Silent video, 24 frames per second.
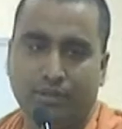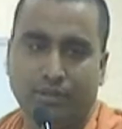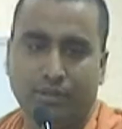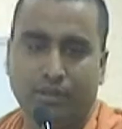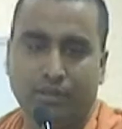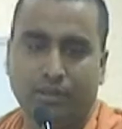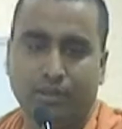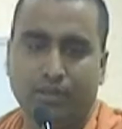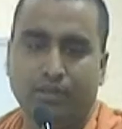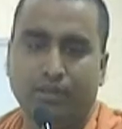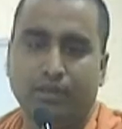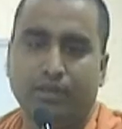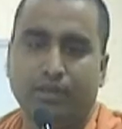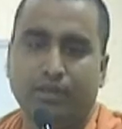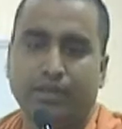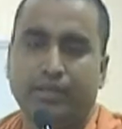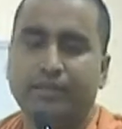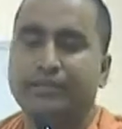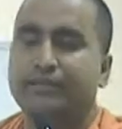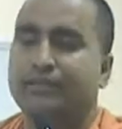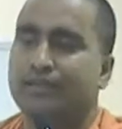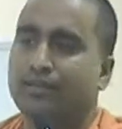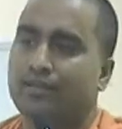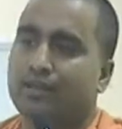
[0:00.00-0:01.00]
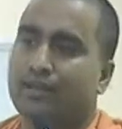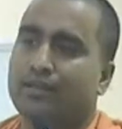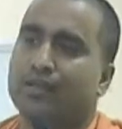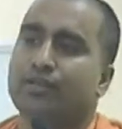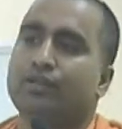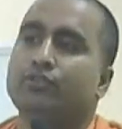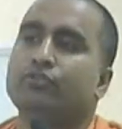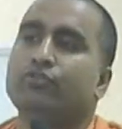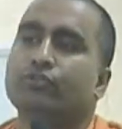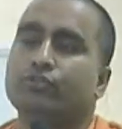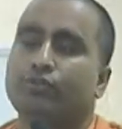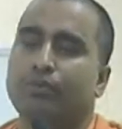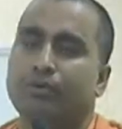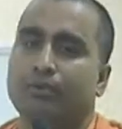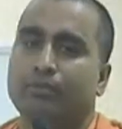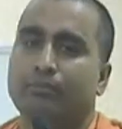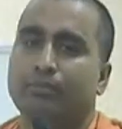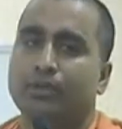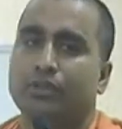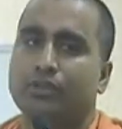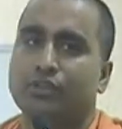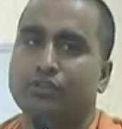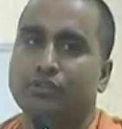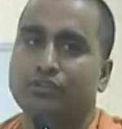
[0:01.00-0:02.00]
internal control, because
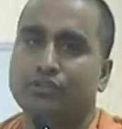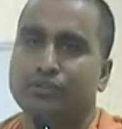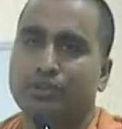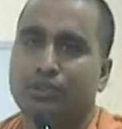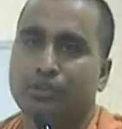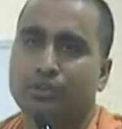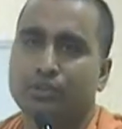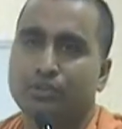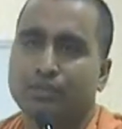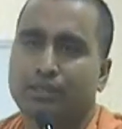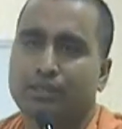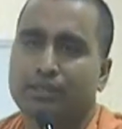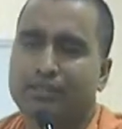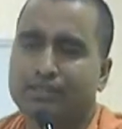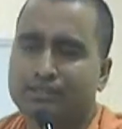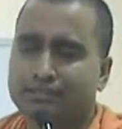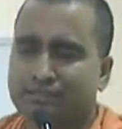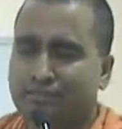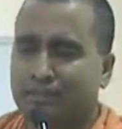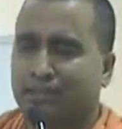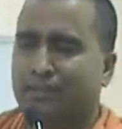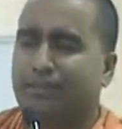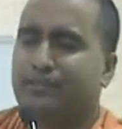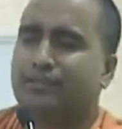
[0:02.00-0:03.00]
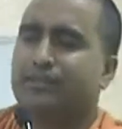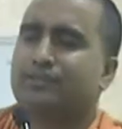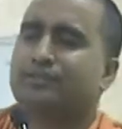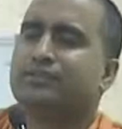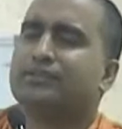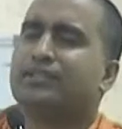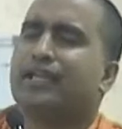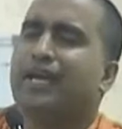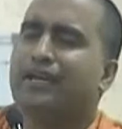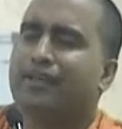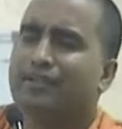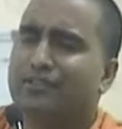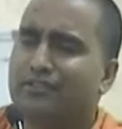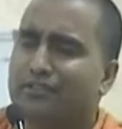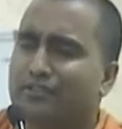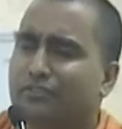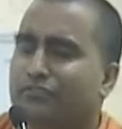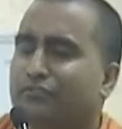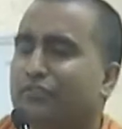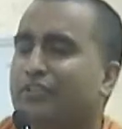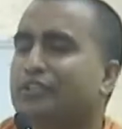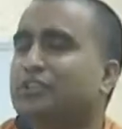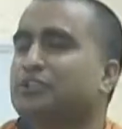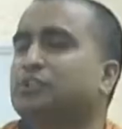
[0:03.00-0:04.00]
to understand the slight difference
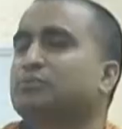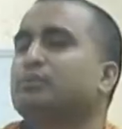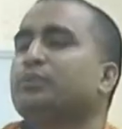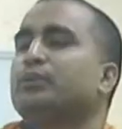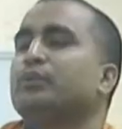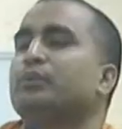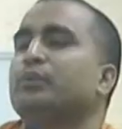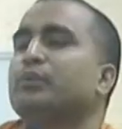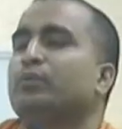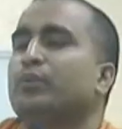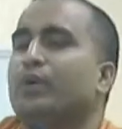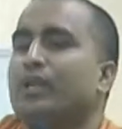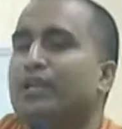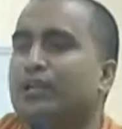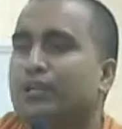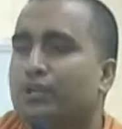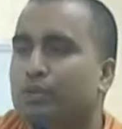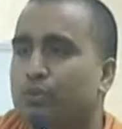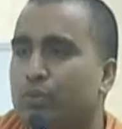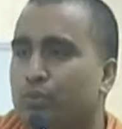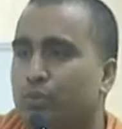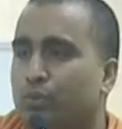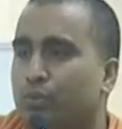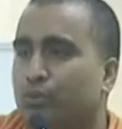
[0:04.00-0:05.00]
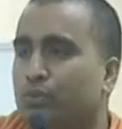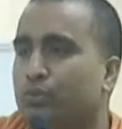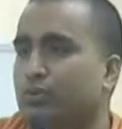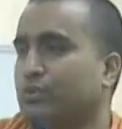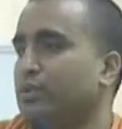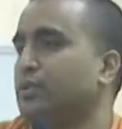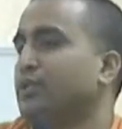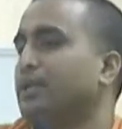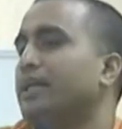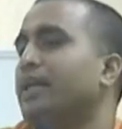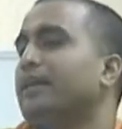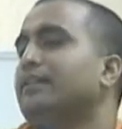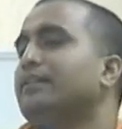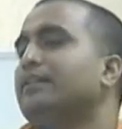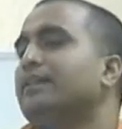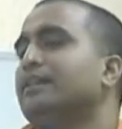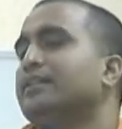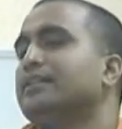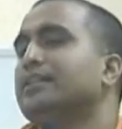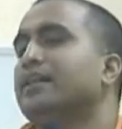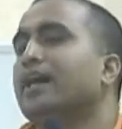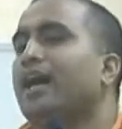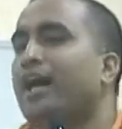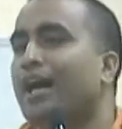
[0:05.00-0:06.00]
between one note and the other
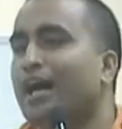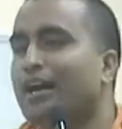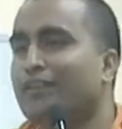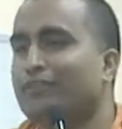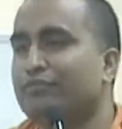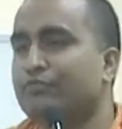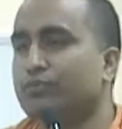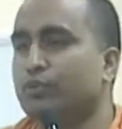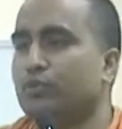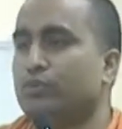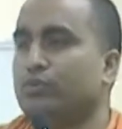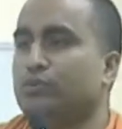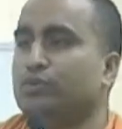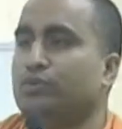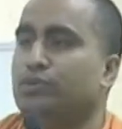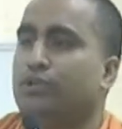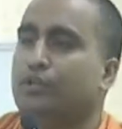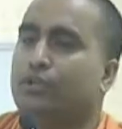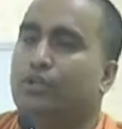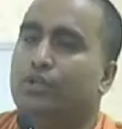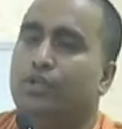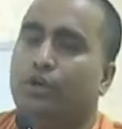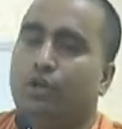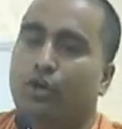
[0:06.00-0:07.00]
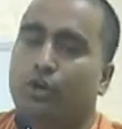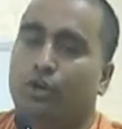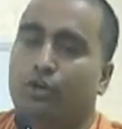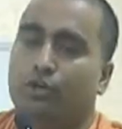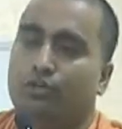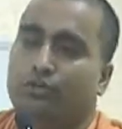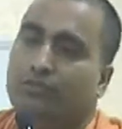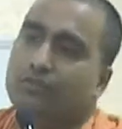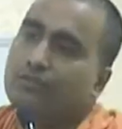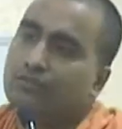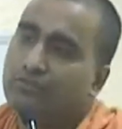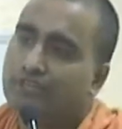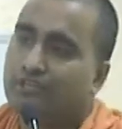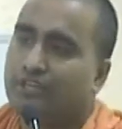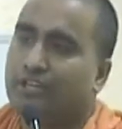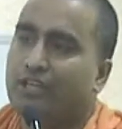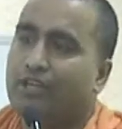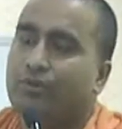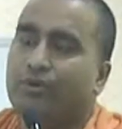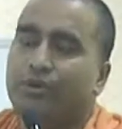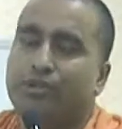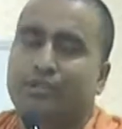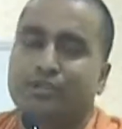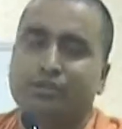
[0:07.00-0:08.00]
half note or 3/4
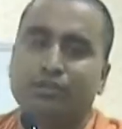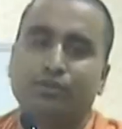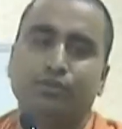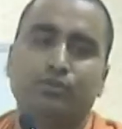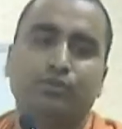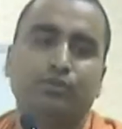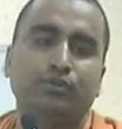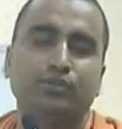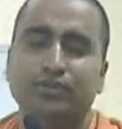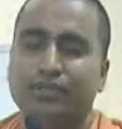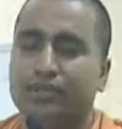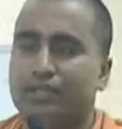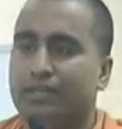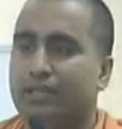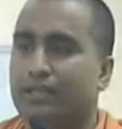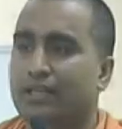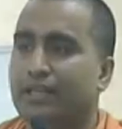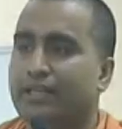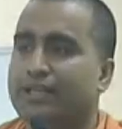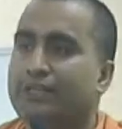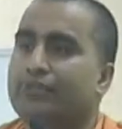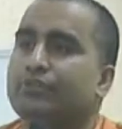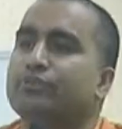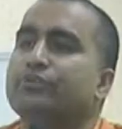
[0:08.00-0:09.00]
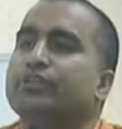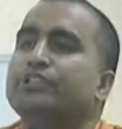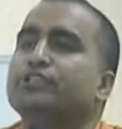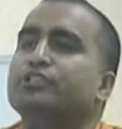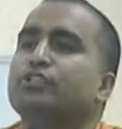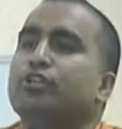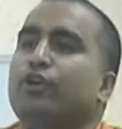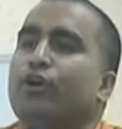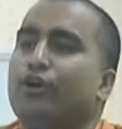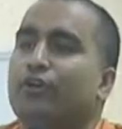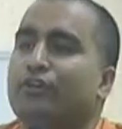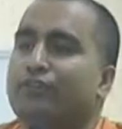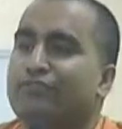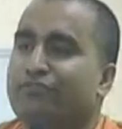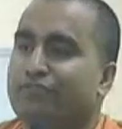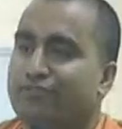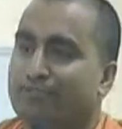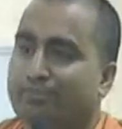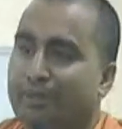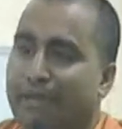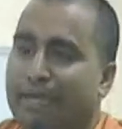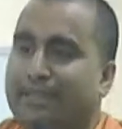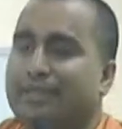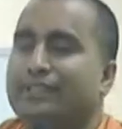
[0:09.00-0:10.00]
note, it requires a lot of
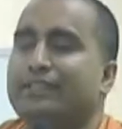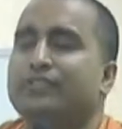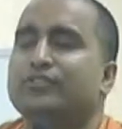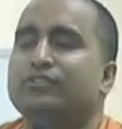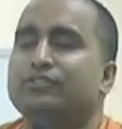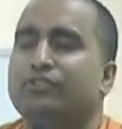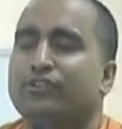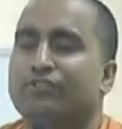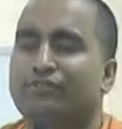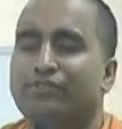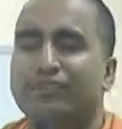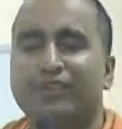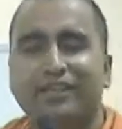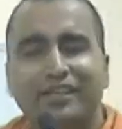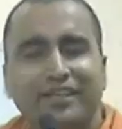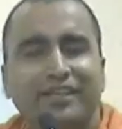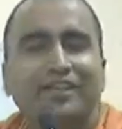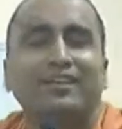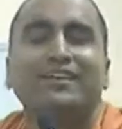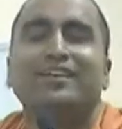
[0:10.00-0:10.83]
practice of hearing.